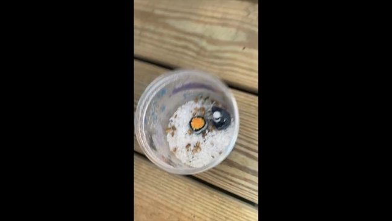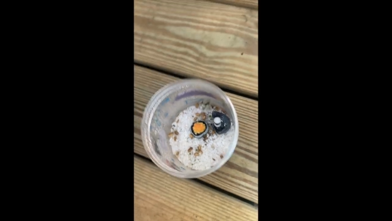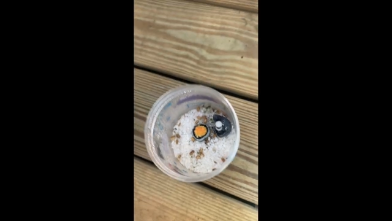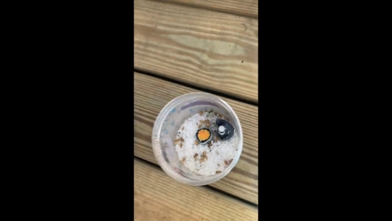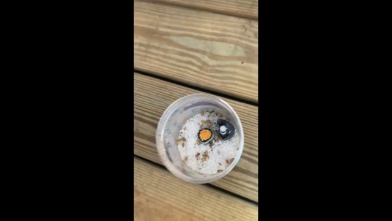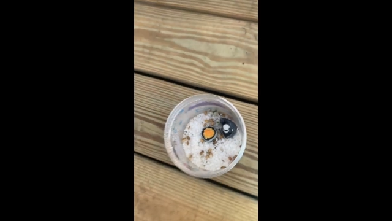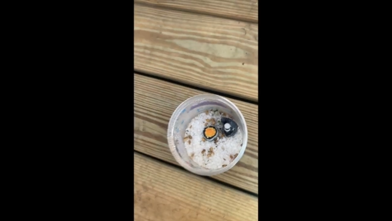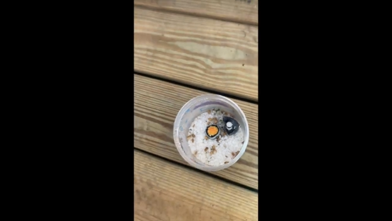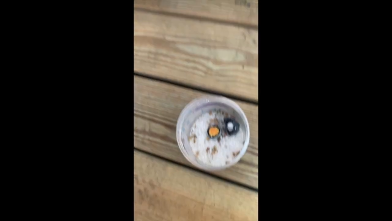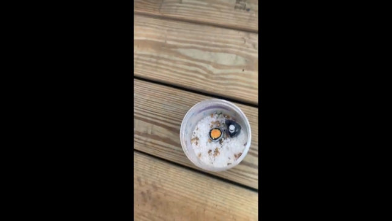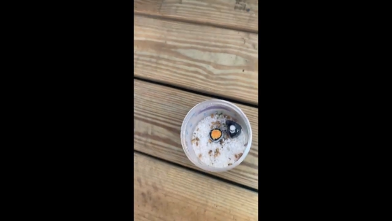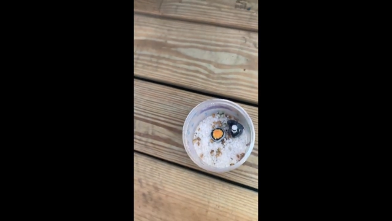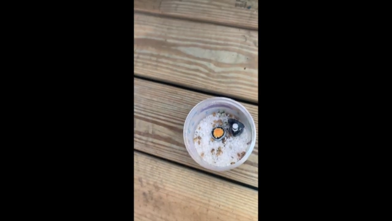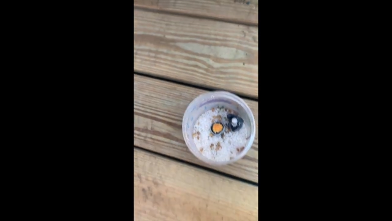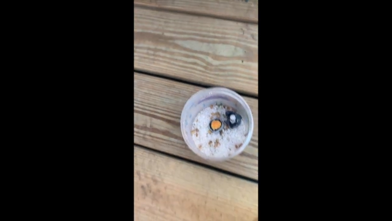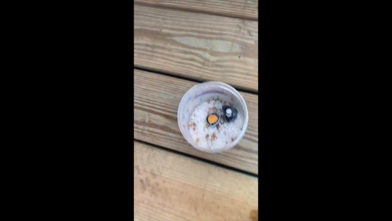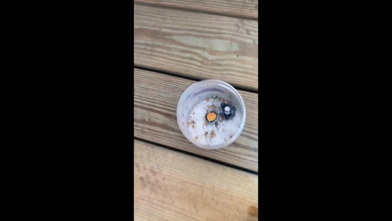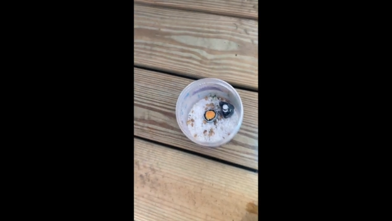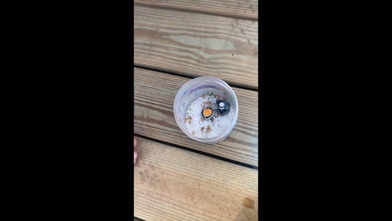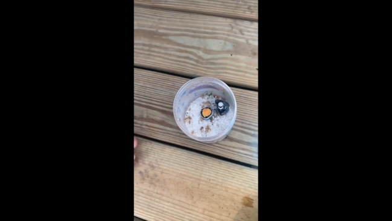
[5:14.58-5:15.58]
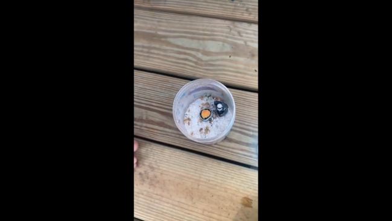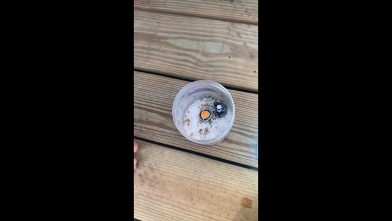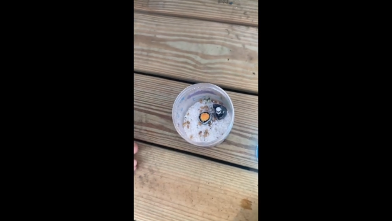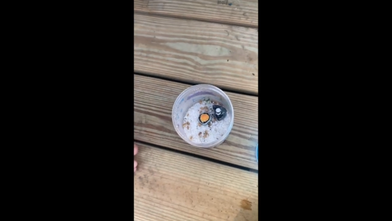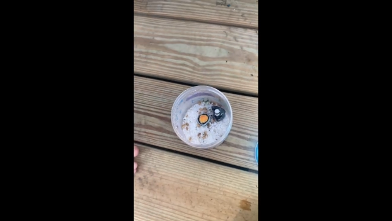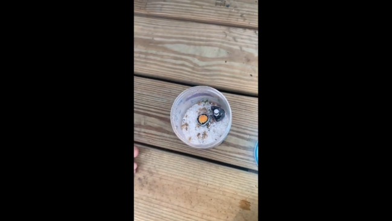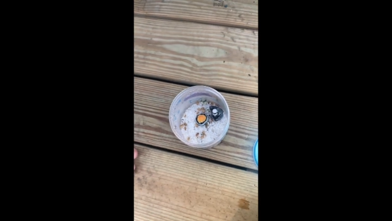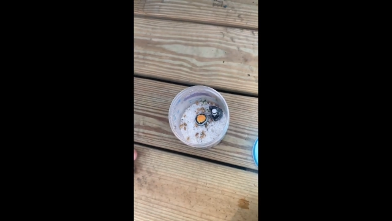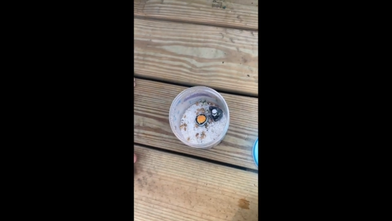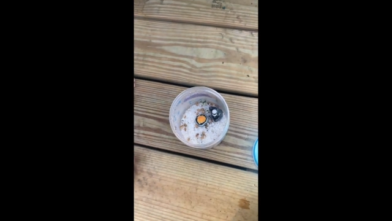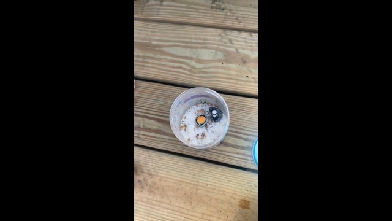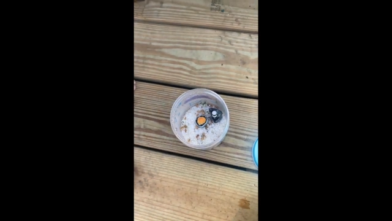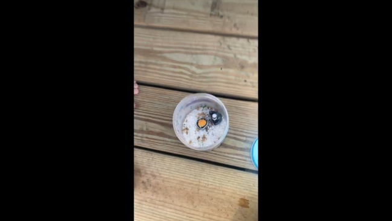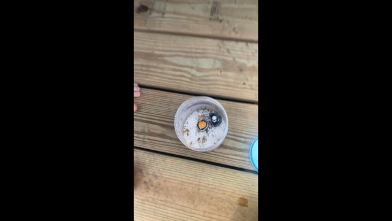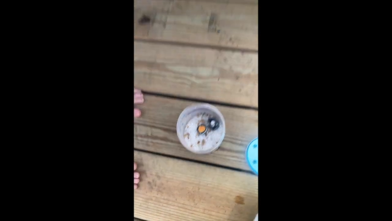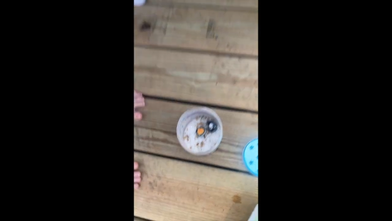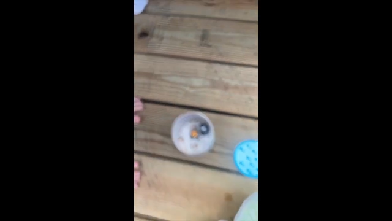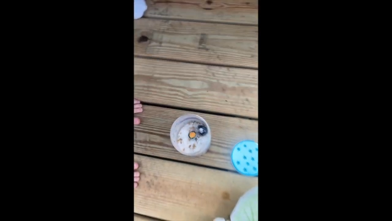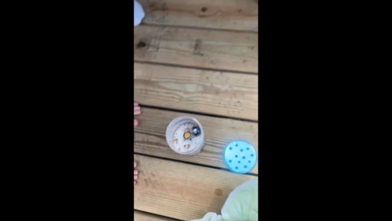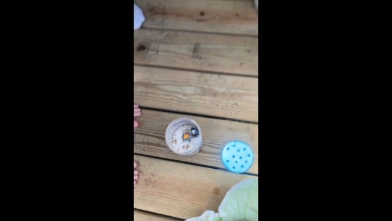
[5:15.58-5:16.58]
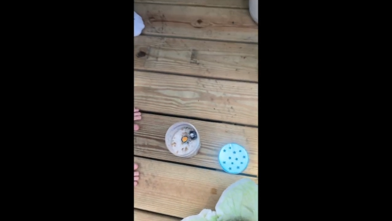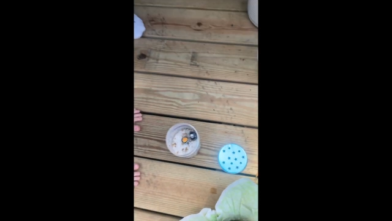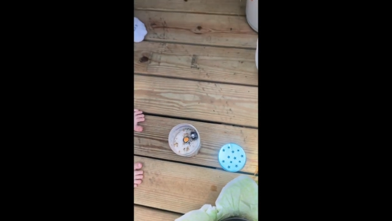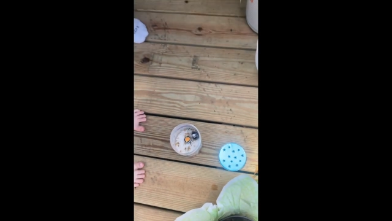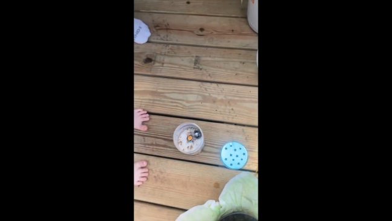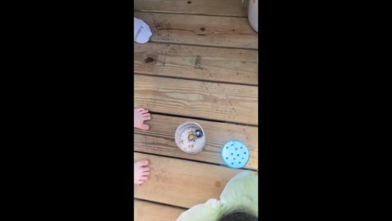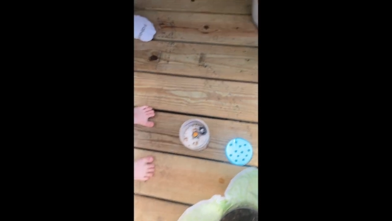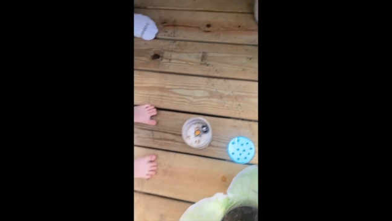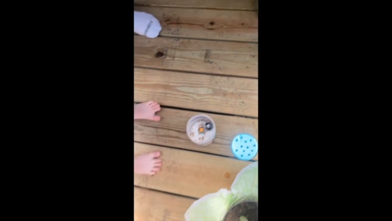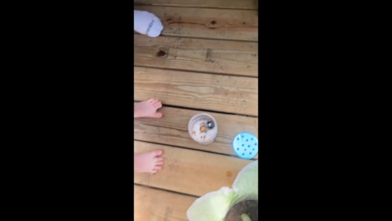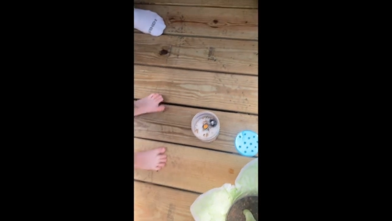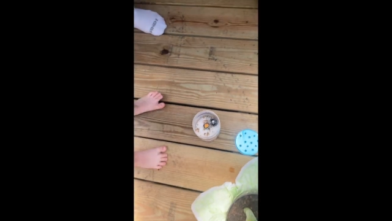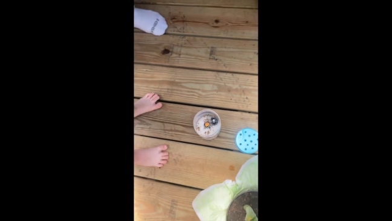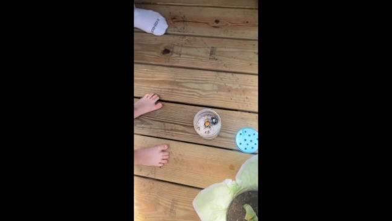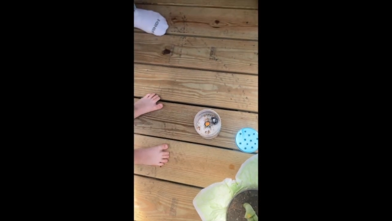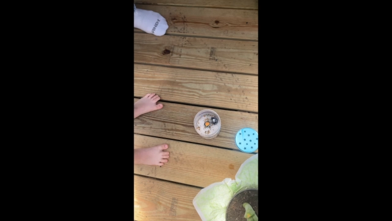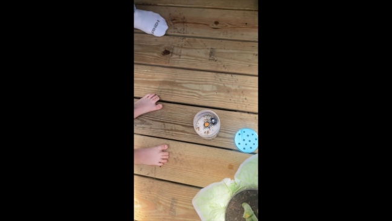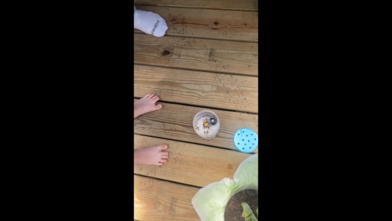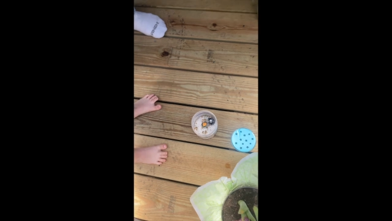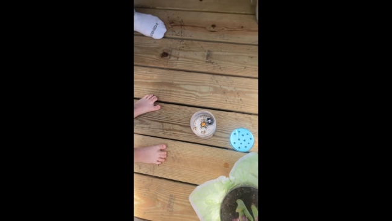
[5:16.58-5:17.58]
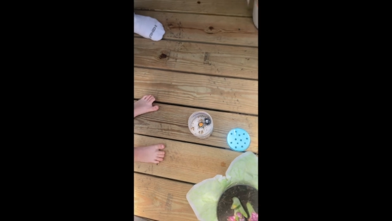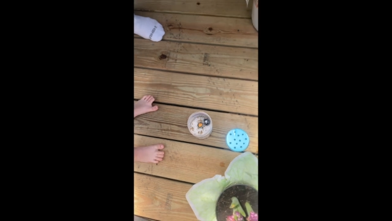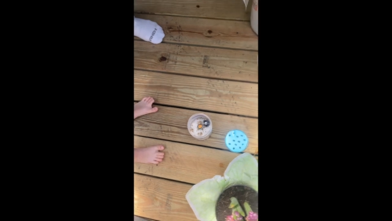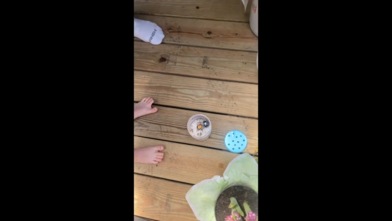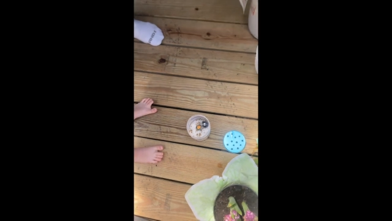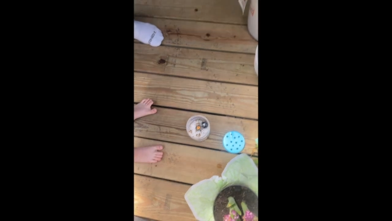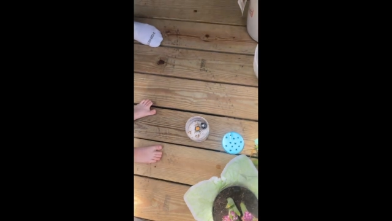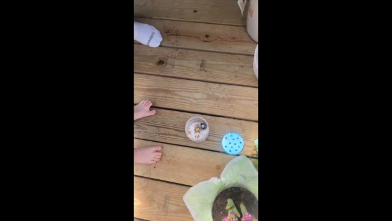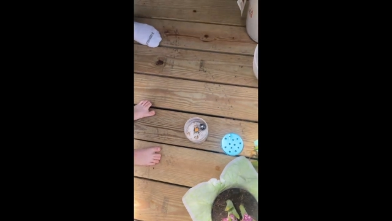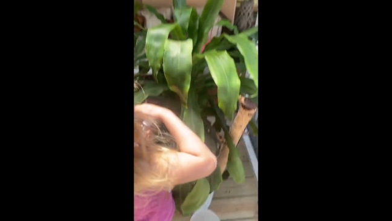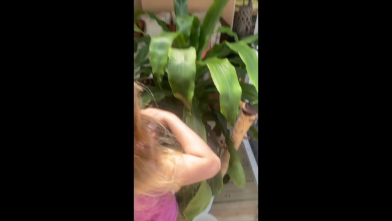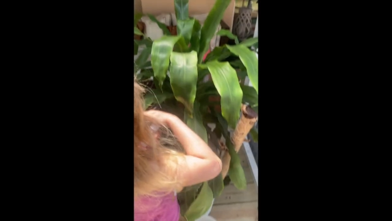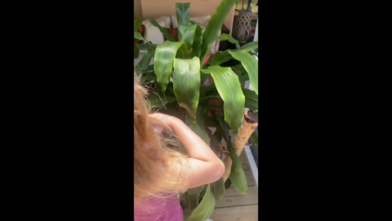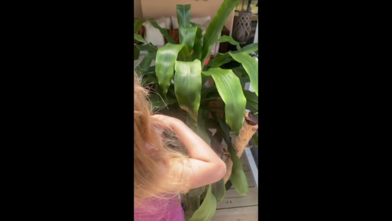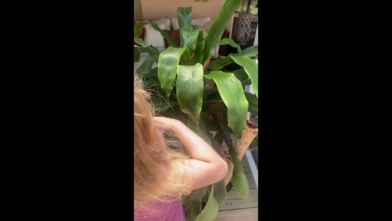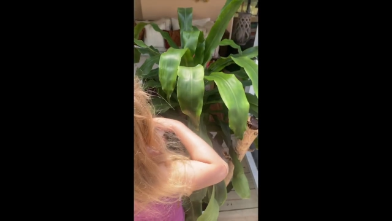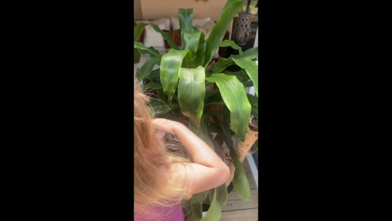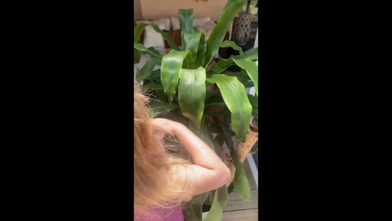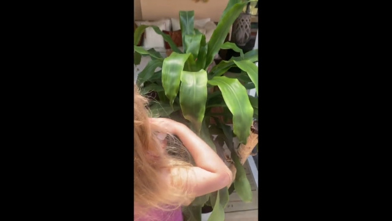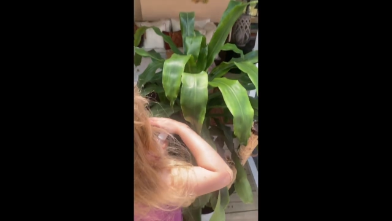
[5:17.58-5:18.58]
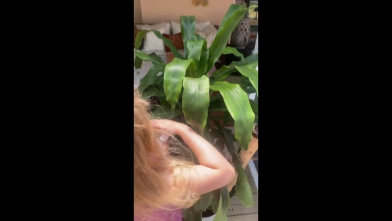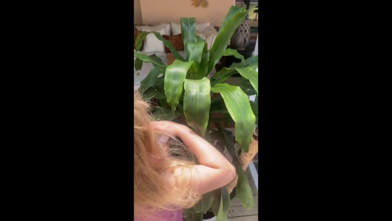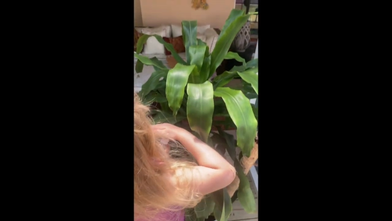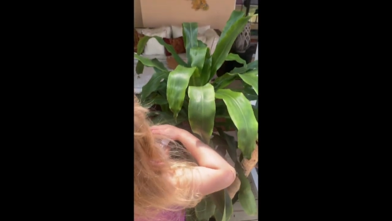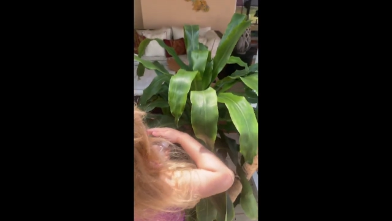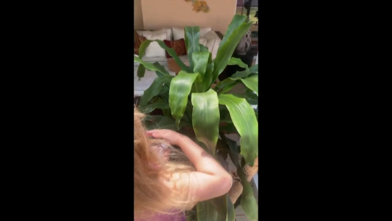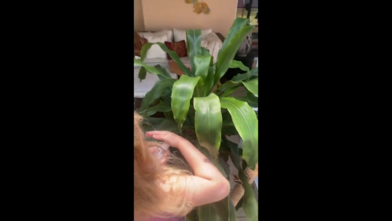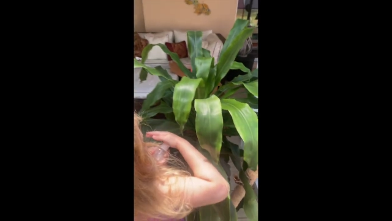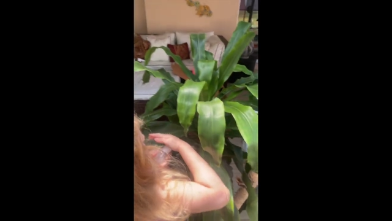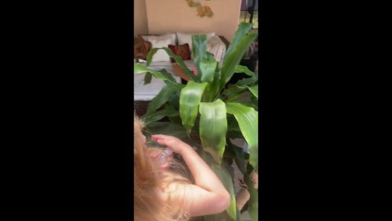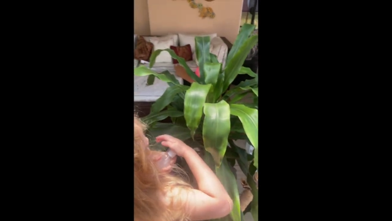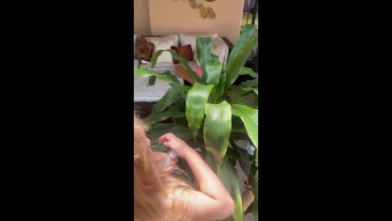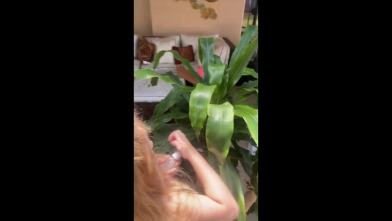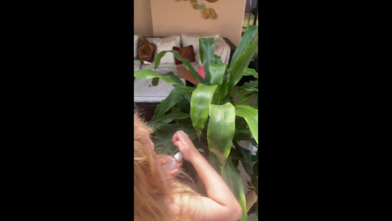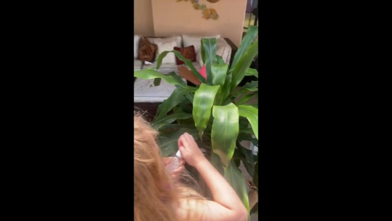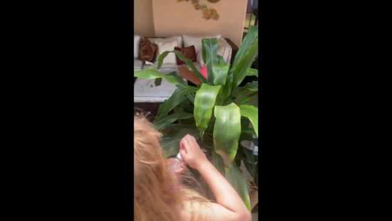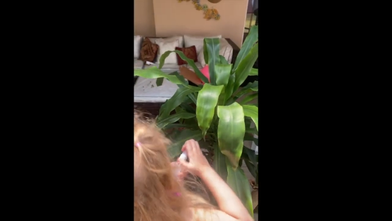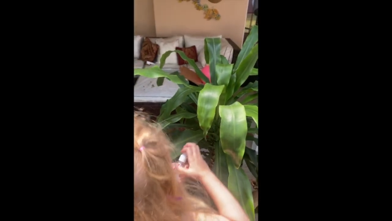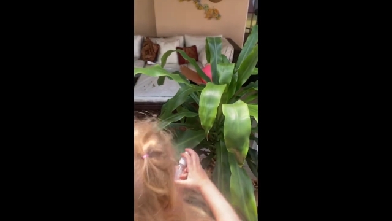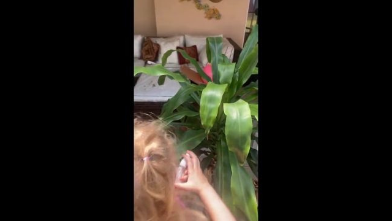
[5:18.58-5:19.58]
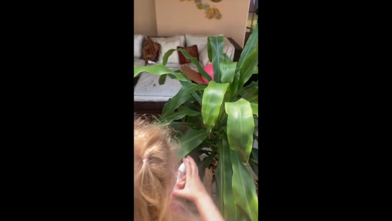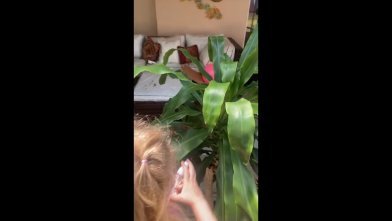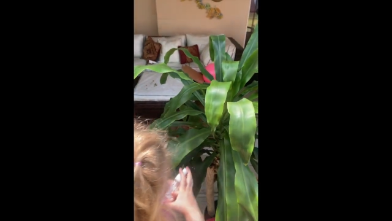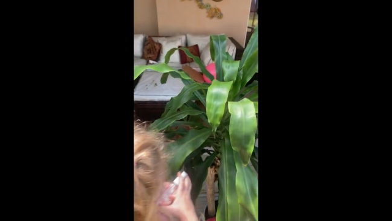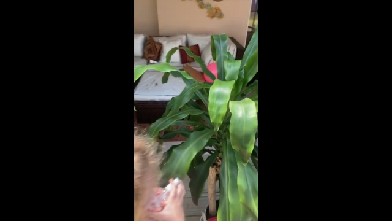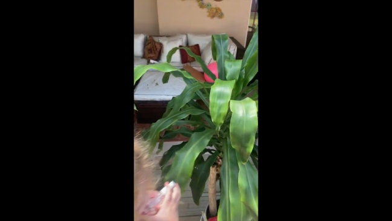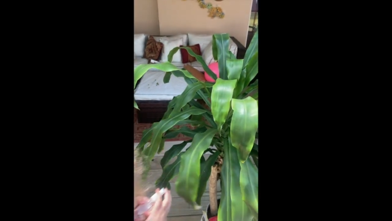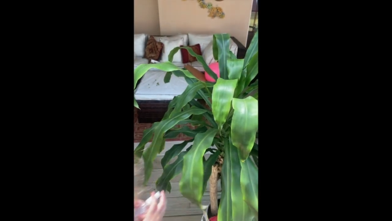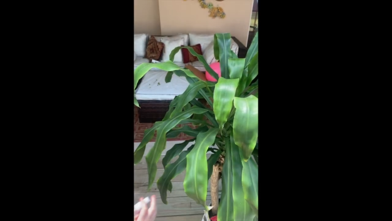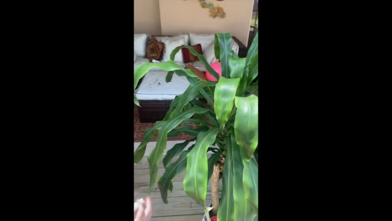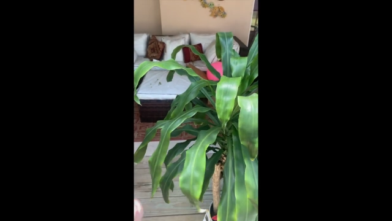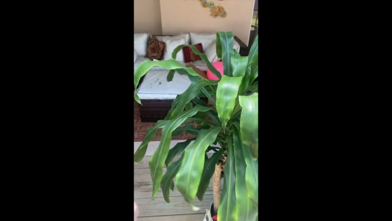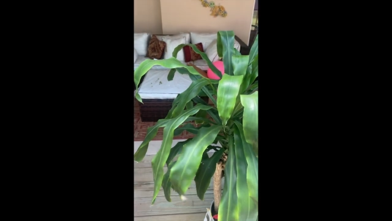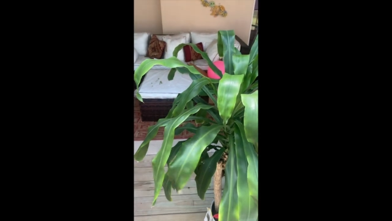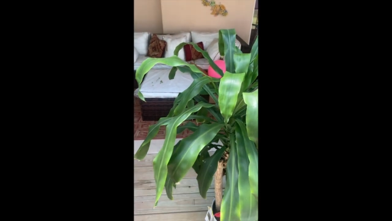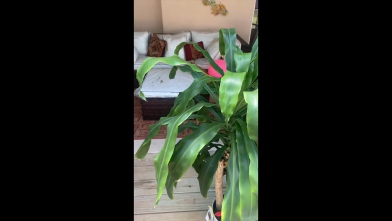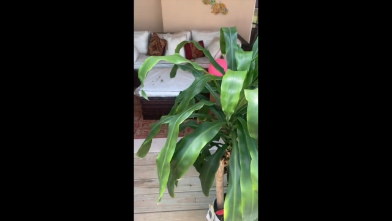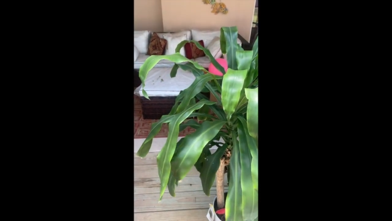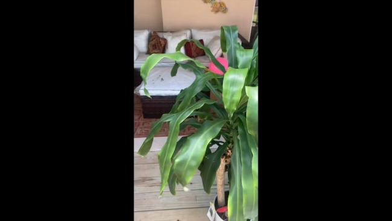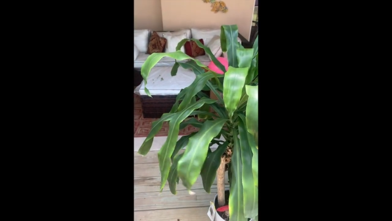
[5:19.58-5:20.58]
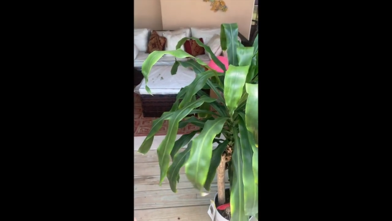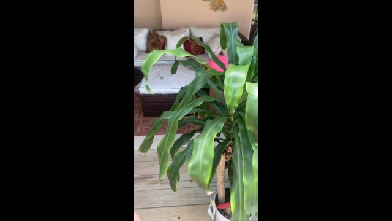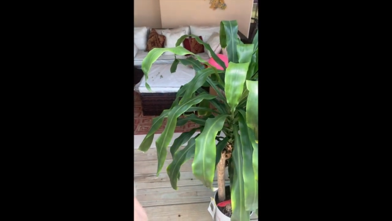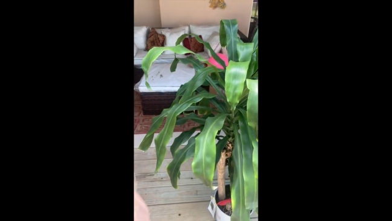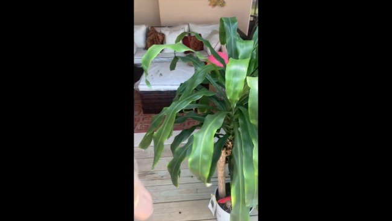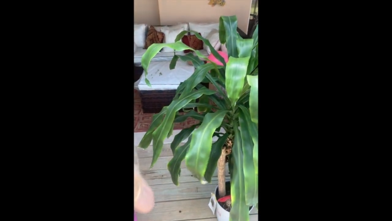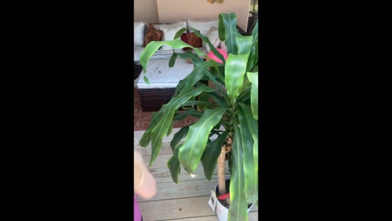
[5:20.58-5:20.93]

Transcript: Nobody's mouth can be seen.